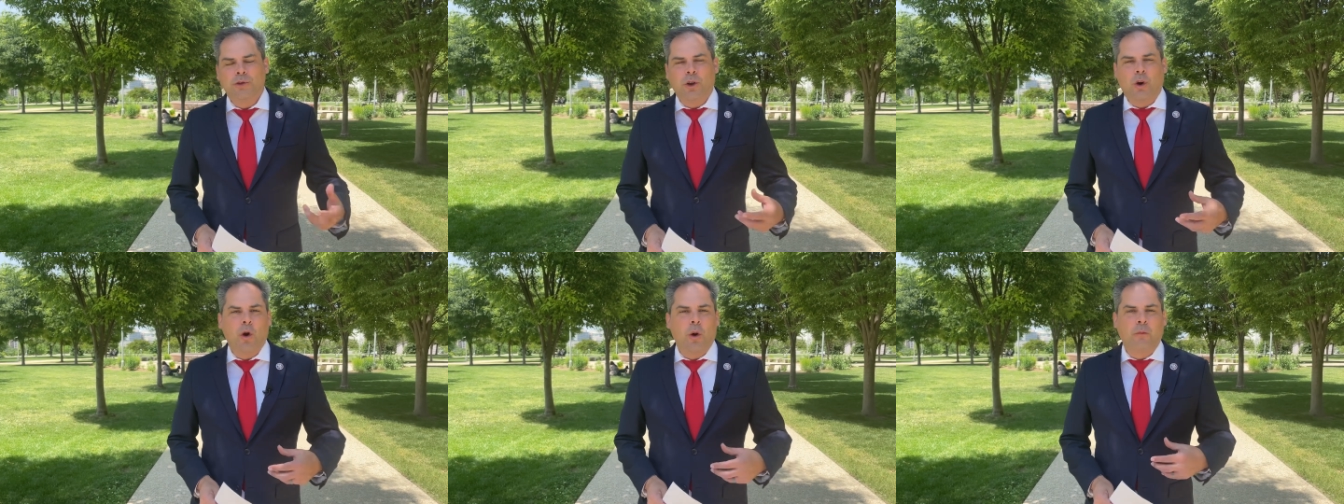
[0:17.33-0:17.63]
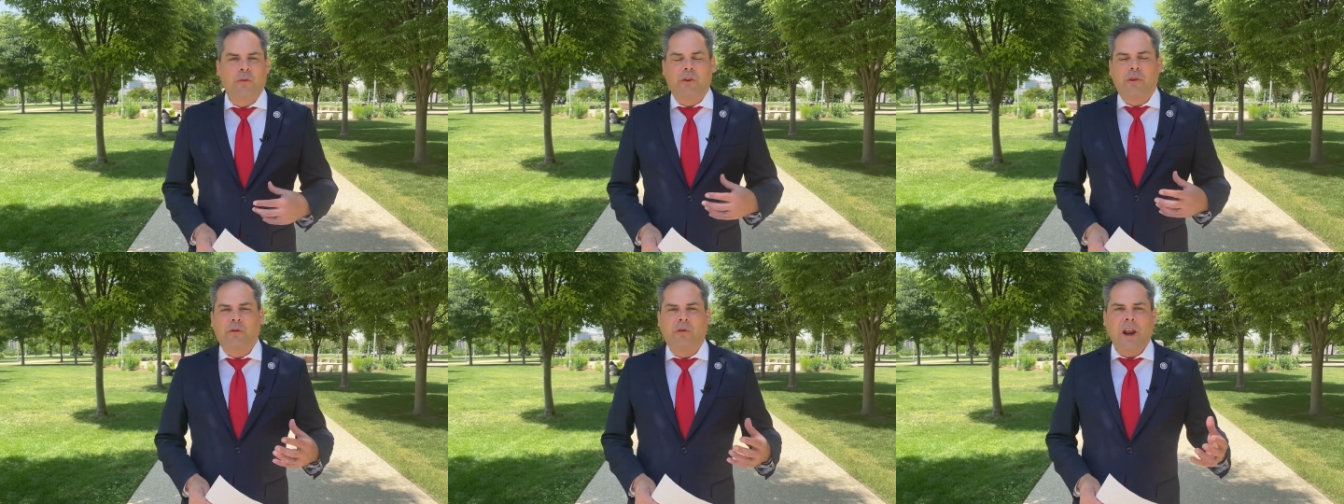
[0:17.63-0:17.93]
The
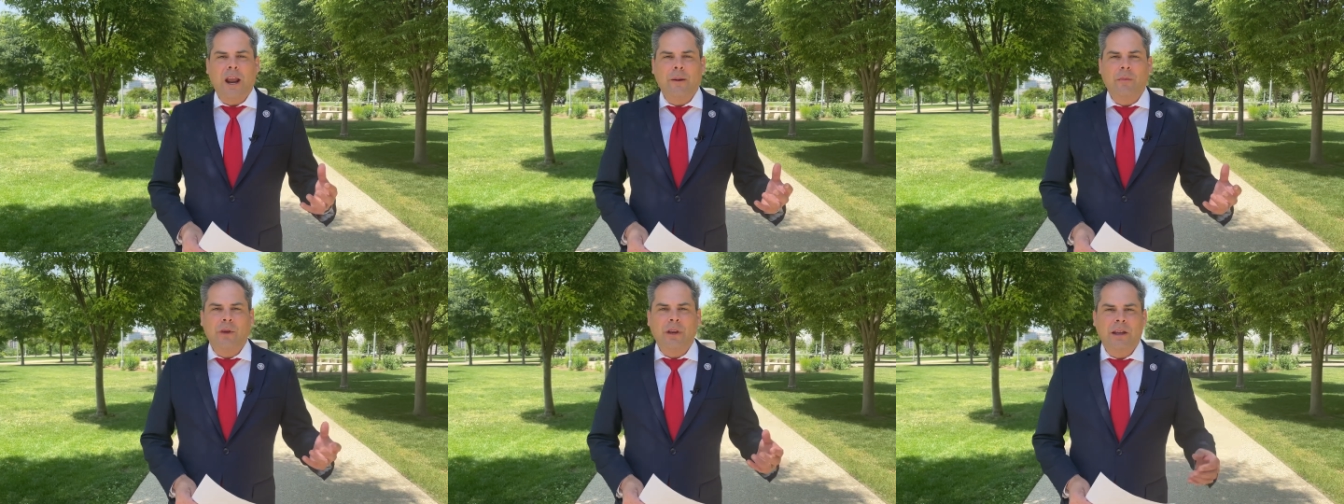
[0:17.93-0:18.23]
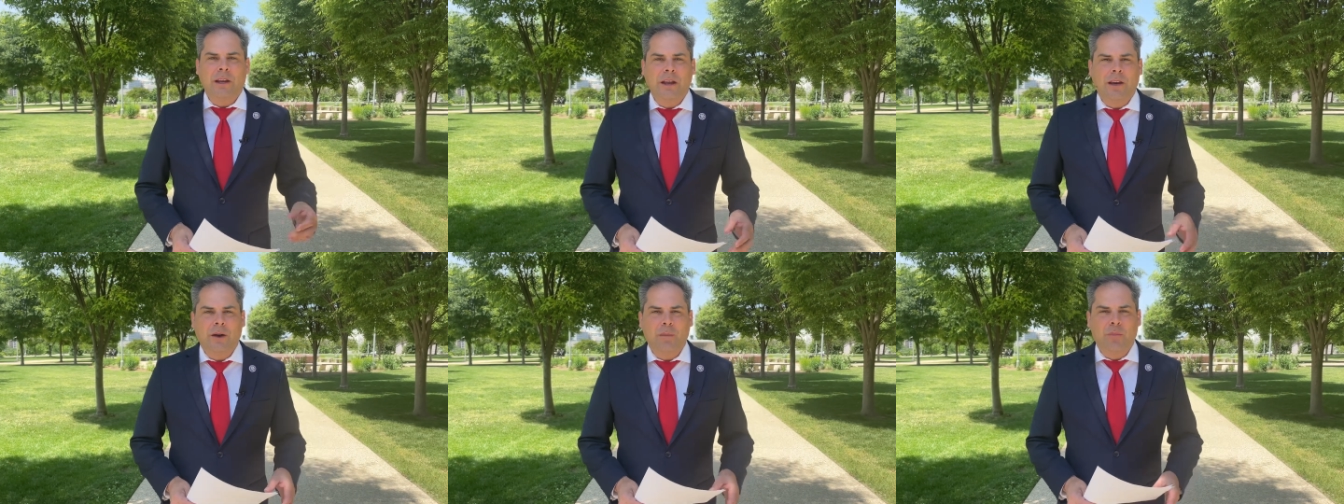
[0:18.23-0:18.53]
Home for
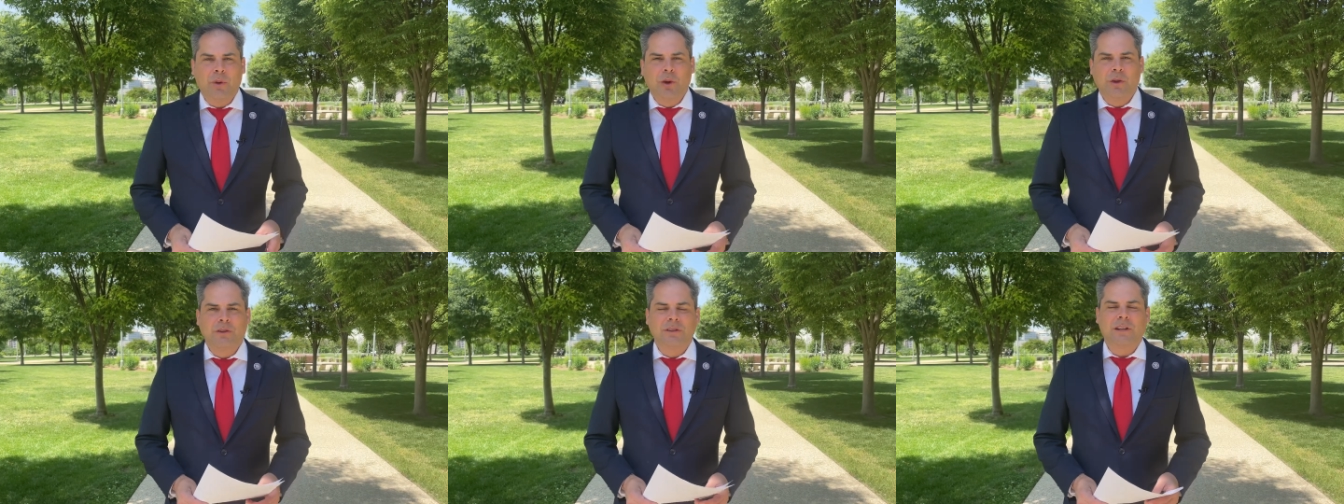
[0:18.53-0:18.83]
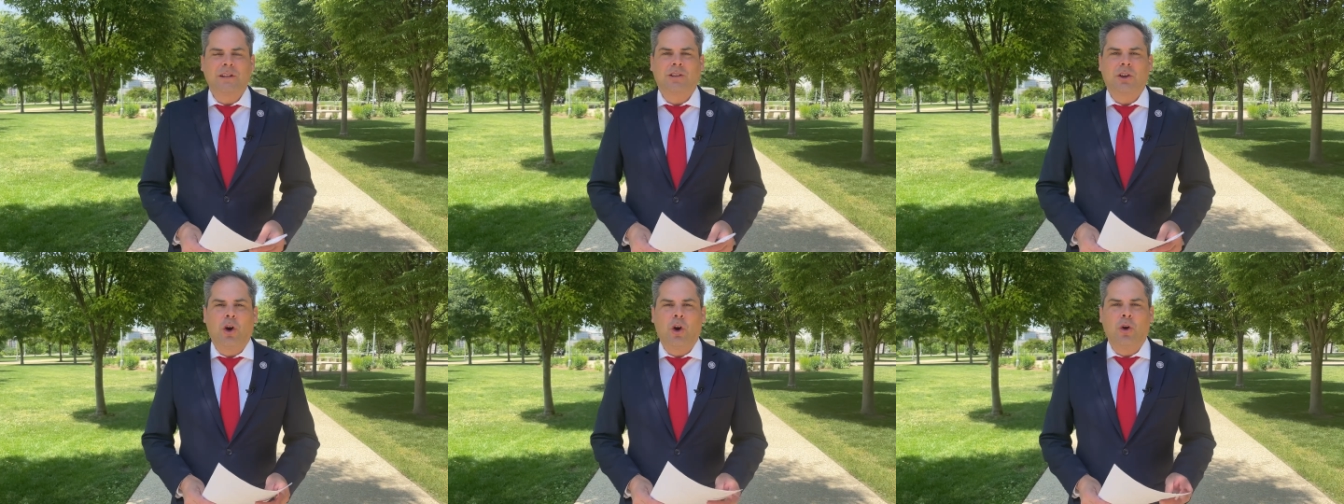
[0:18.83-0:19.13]
Family builds
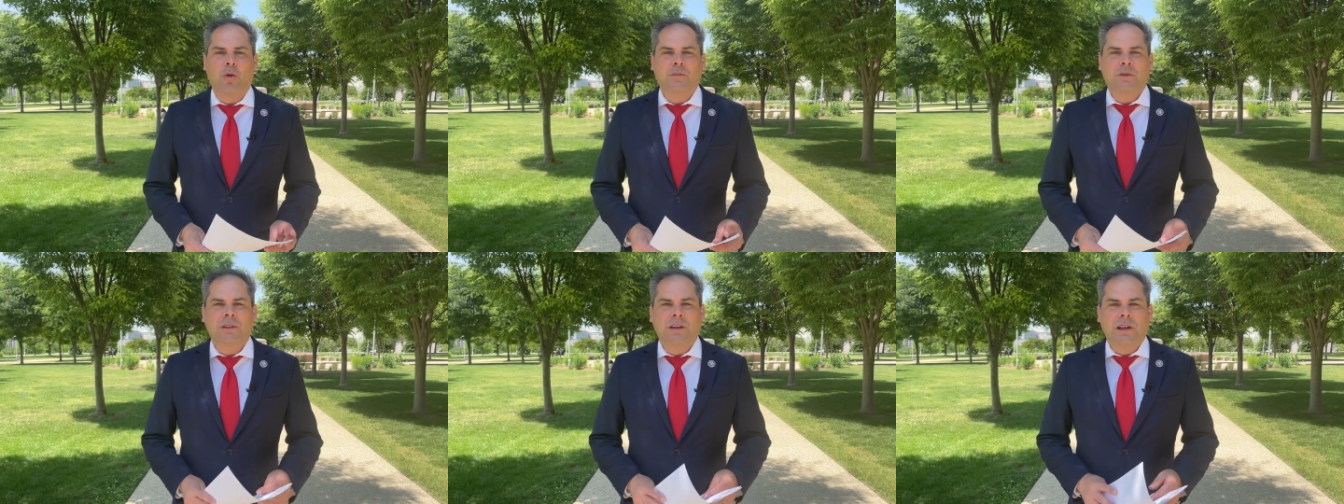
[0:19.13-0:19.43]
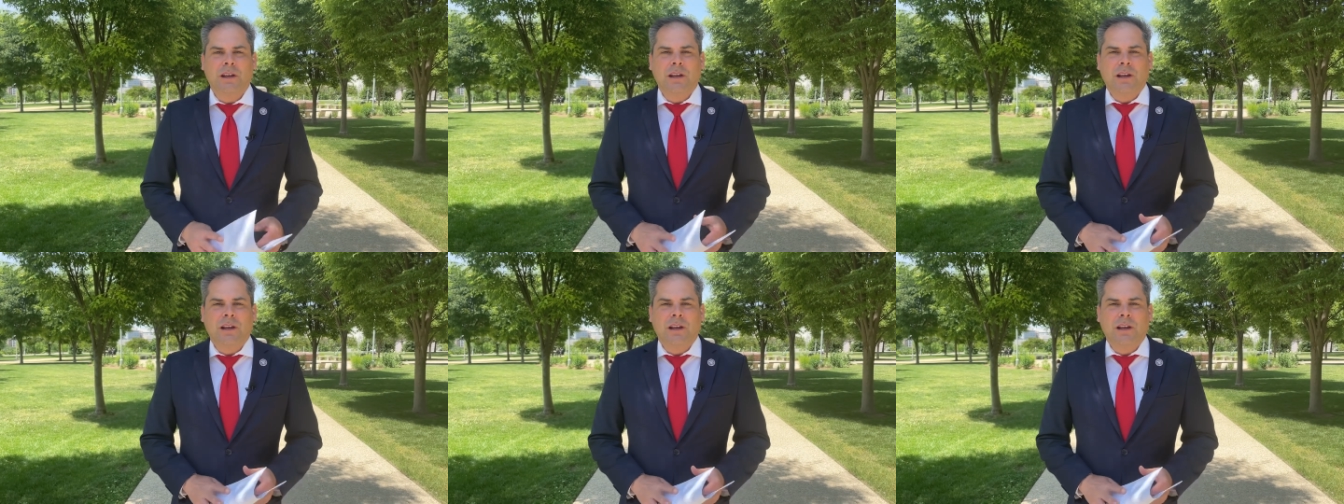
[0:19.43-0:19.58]
these homes.